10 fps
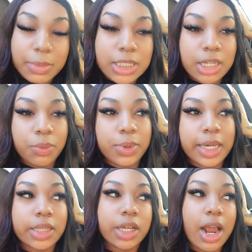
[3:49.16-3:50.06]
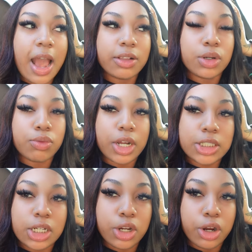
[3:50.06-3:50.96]
I'ma see how we get there. I have to
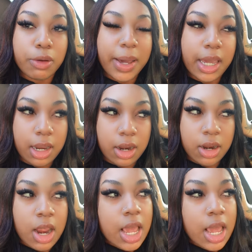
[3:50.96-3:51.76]
rush and curl my hair.